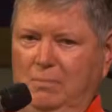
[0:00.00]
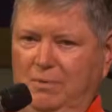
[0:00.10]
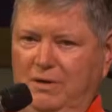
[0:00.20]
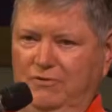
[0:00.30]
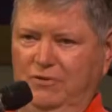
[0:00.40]

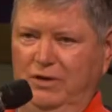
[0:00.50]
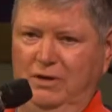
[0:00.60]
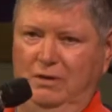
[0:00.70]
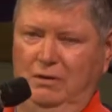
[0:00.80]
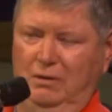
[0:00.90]

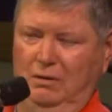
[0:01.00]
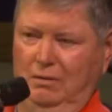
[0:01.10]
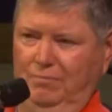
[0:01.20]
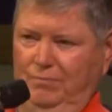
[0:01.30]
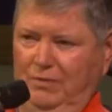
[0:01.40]
PhD.
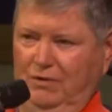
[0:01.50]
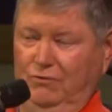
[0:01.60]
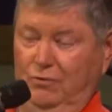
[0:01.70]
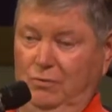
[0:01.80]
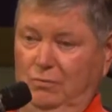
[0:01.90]

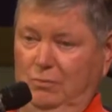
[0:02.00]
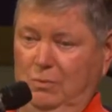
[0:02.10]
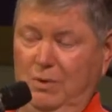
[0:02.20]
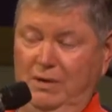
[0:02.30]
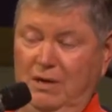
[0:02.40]
So we
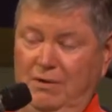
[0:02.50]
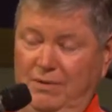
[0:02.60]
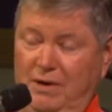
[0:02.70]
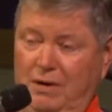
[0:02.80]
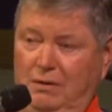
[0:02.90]
went down
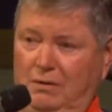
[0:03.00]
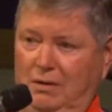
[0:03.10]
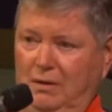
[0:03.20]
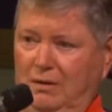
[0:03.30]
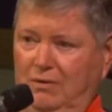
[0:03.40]
there
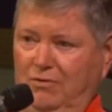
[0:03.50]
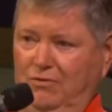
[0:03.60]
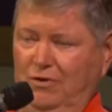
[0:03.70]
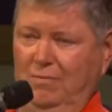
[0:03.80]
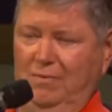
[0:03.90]
and did the
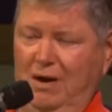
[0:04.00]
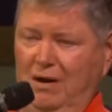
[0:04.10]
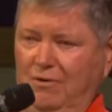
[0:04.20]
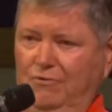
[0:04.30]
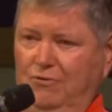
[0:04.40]
same,
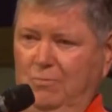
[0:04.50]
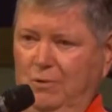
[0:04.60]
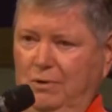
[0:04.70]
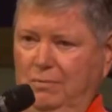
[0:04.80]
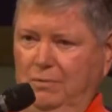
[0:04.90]
hired
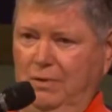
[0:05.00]
someone